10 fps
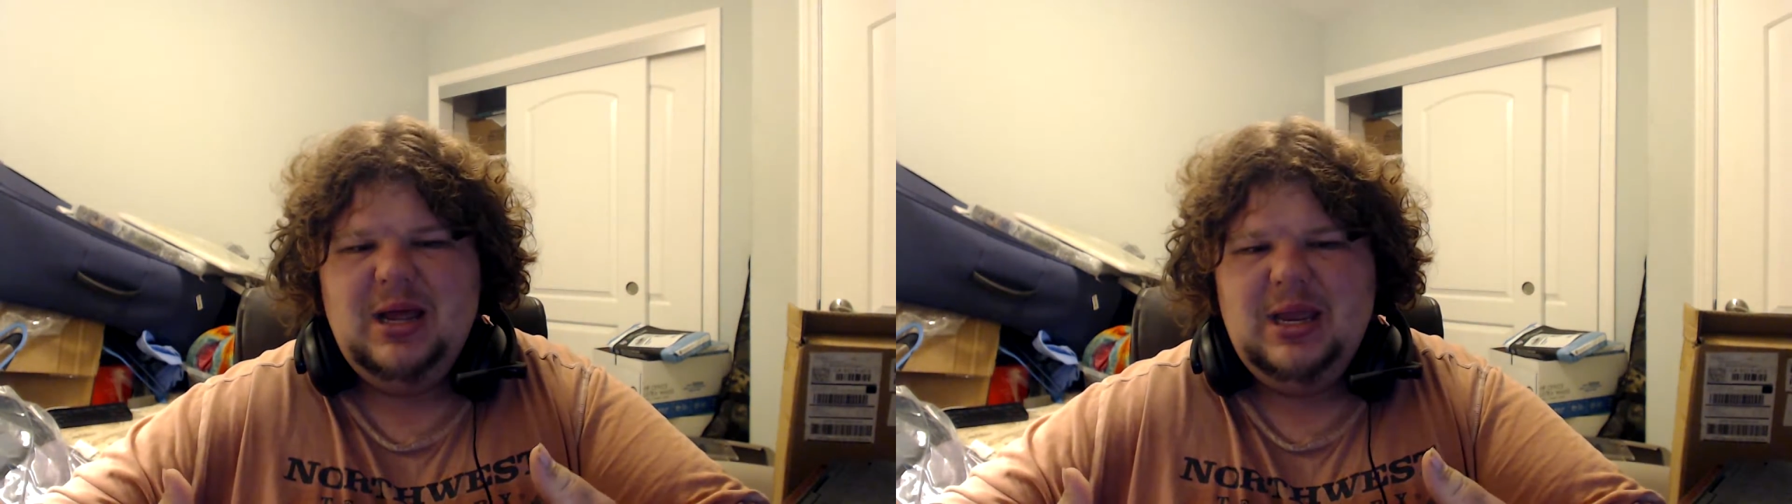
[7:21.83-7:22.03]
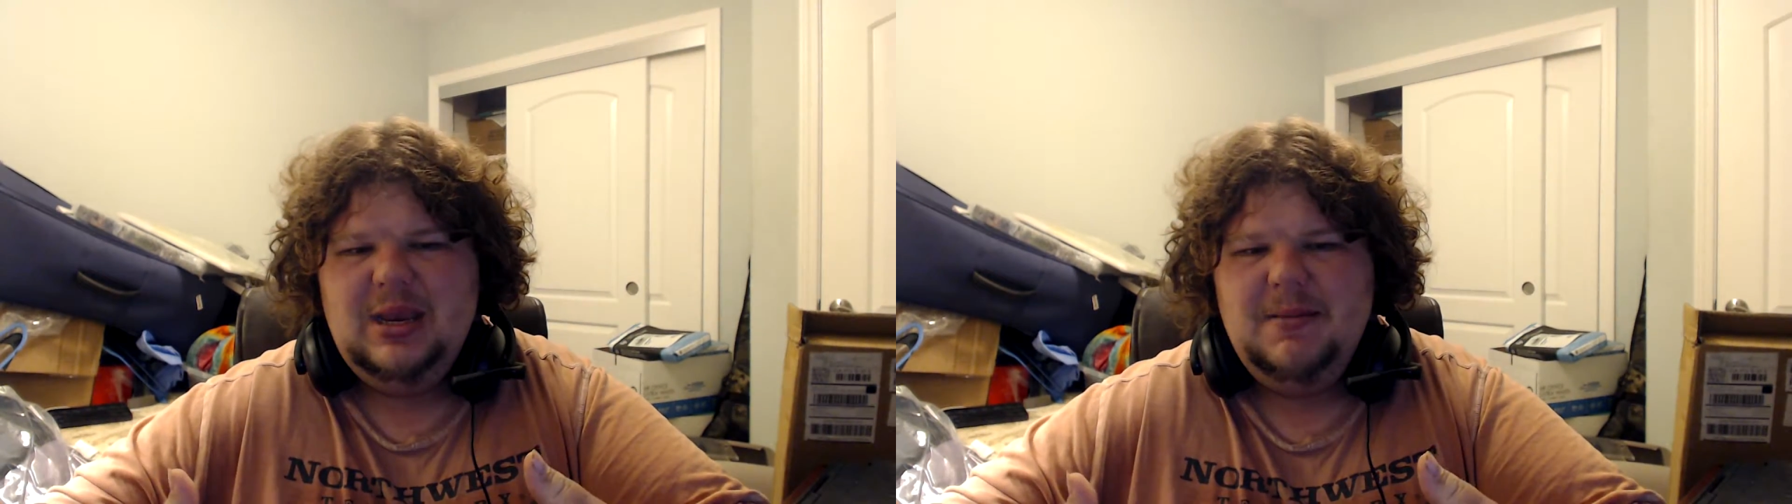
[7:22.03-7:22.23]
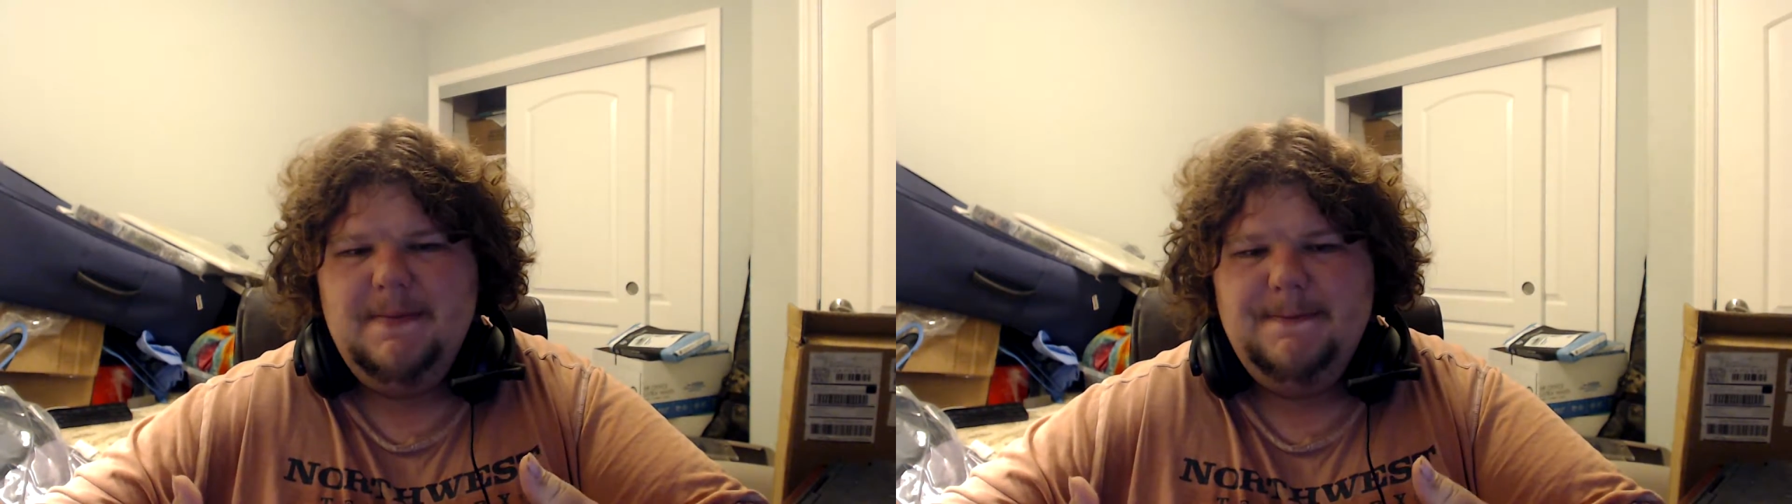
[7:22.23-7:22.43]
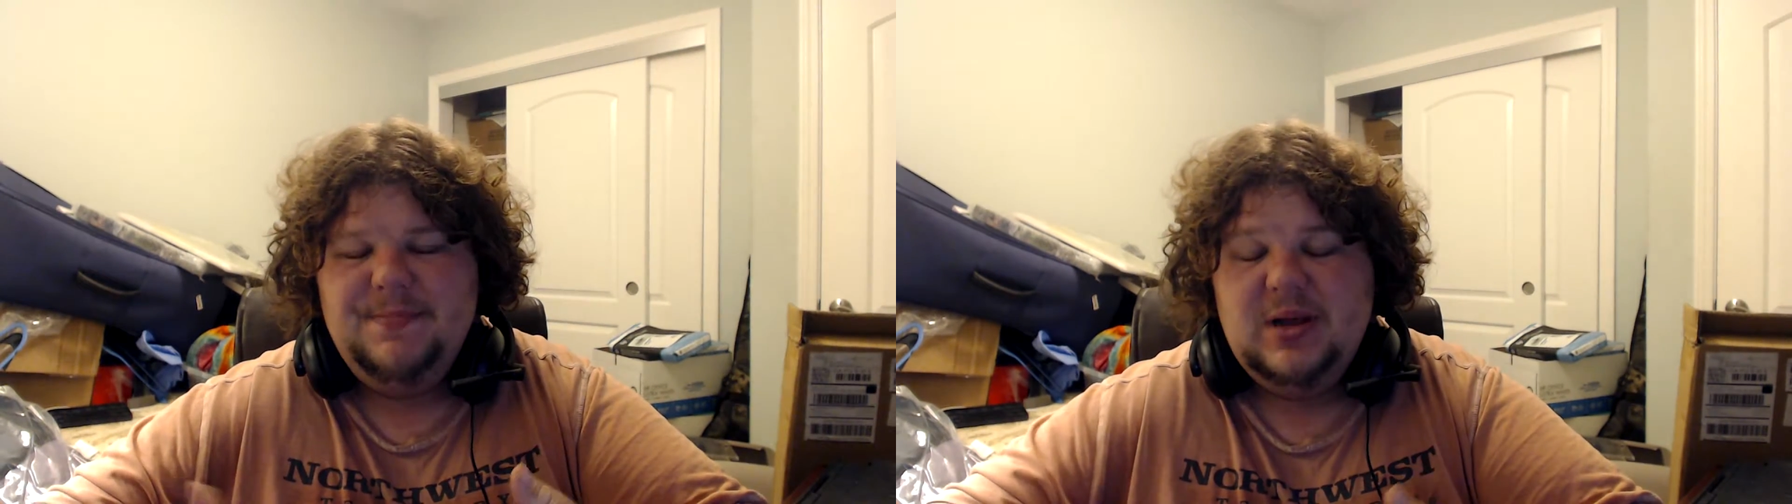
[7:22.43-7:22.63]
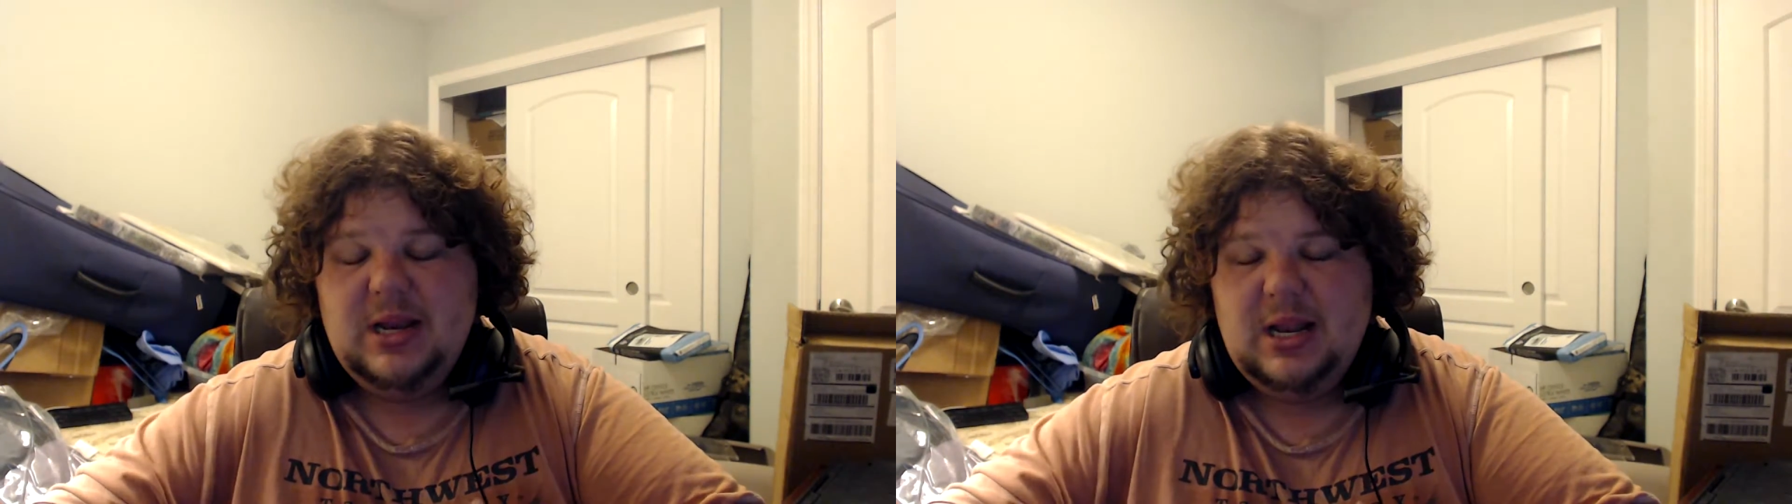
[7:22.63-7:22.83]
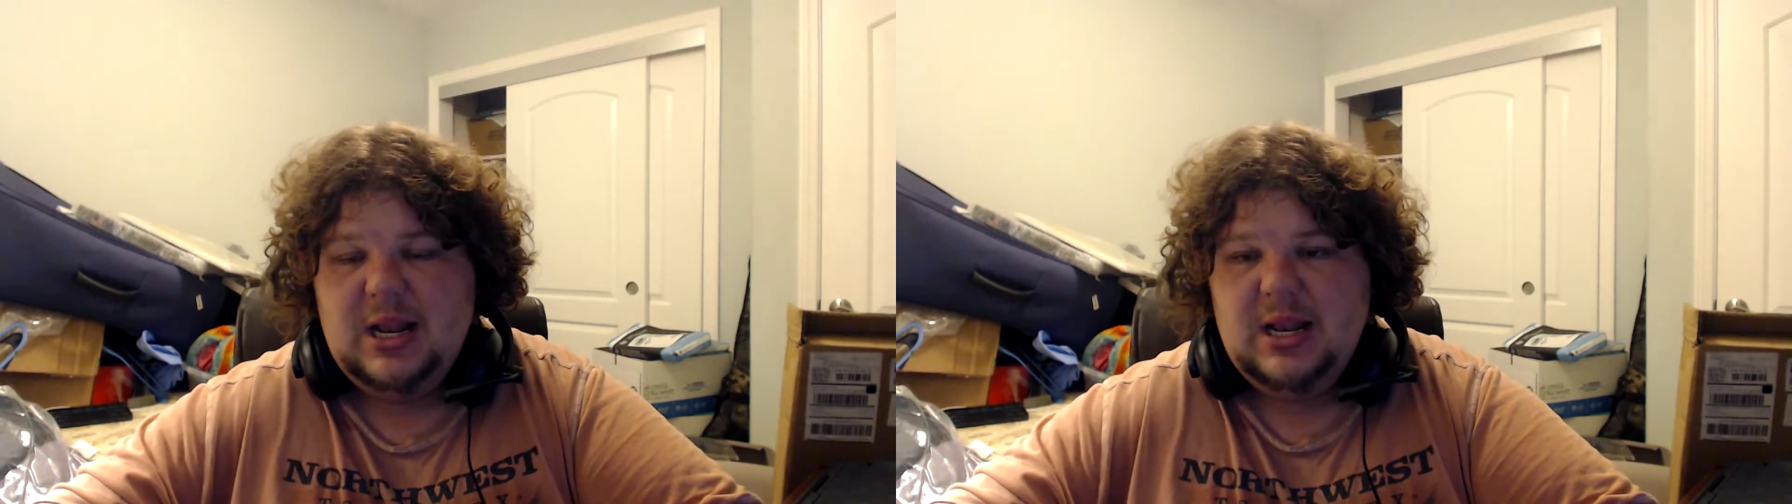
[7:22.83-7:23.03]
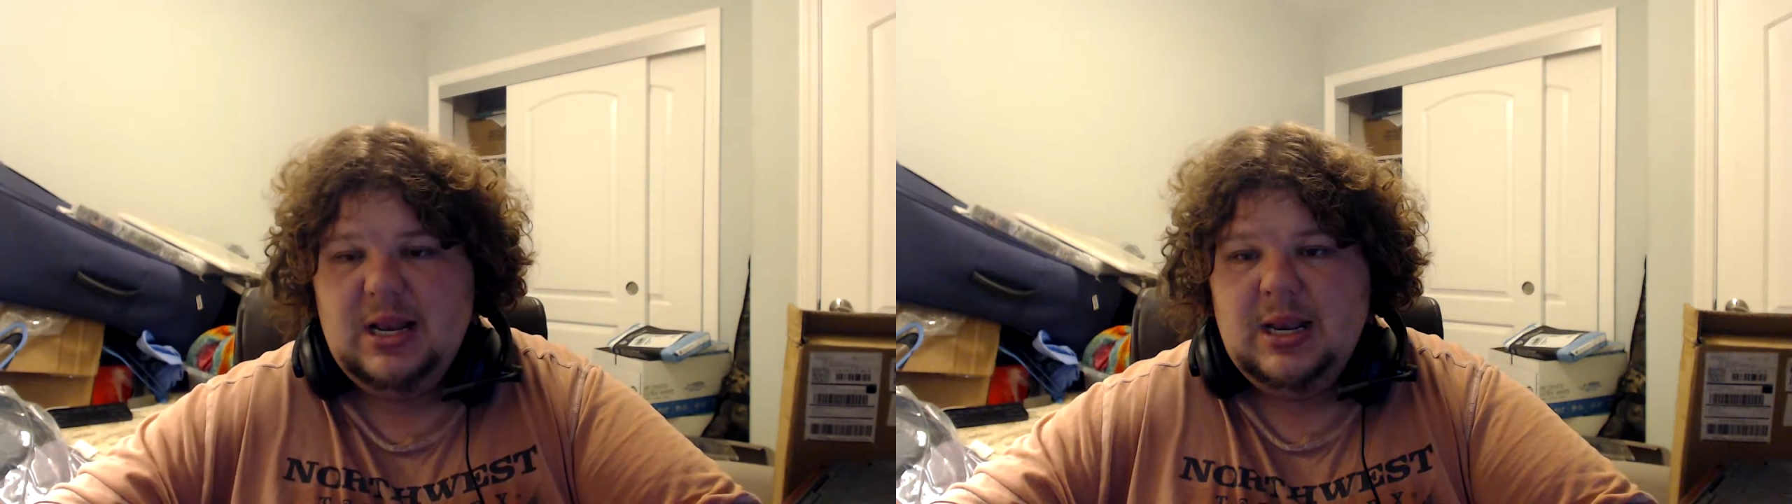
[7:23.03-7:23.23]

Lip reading: line, but